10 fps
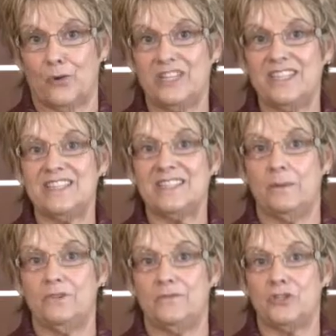or it's in a
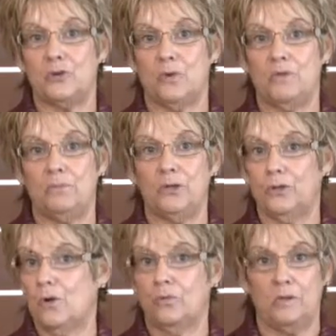subdivision where the
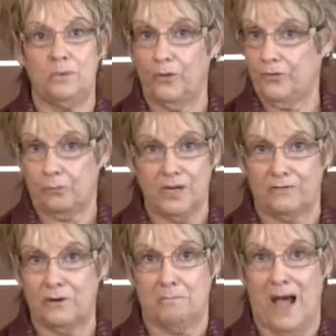builder only built 3
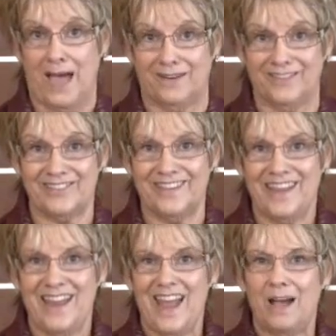different models.
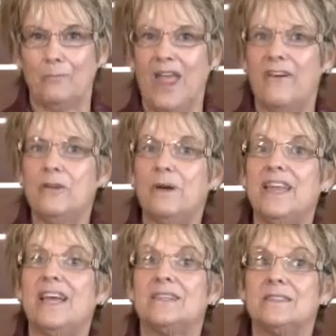
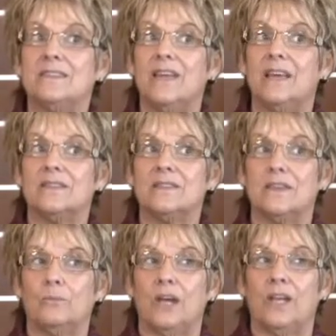Everybody has
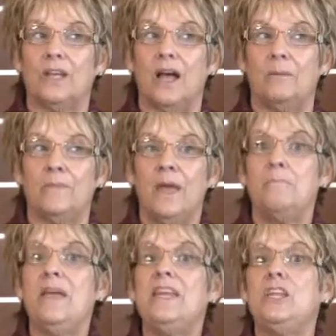
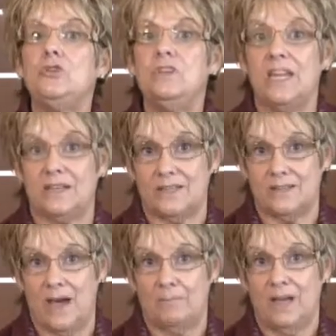made it unique to
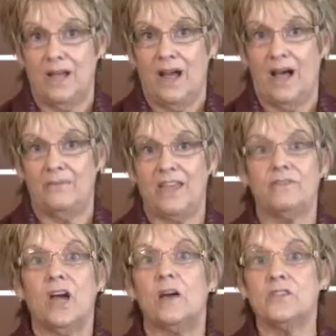them. They
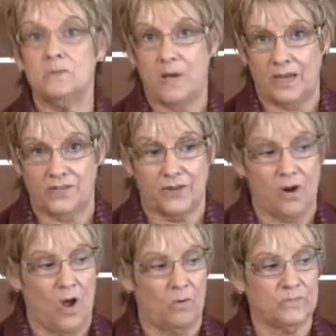have customized their
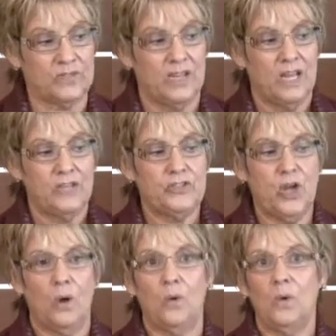homes.
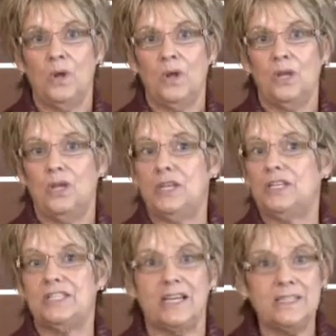So
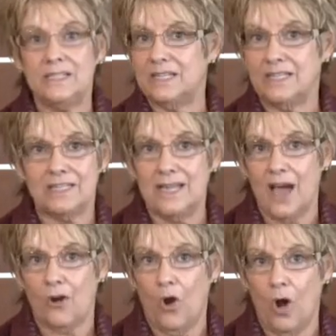it's
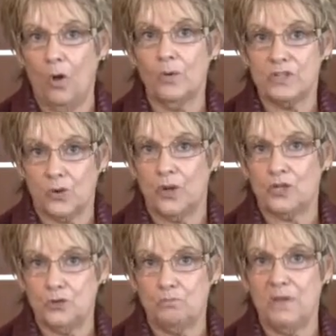not always going
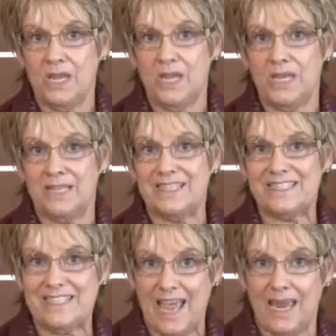to be the
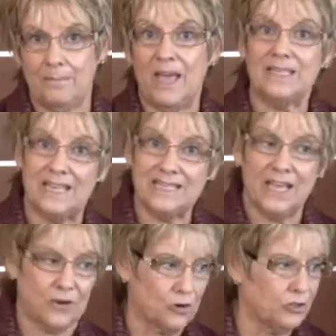same. As I
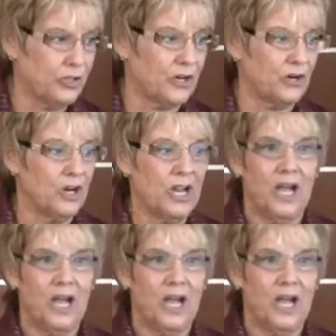said earlier,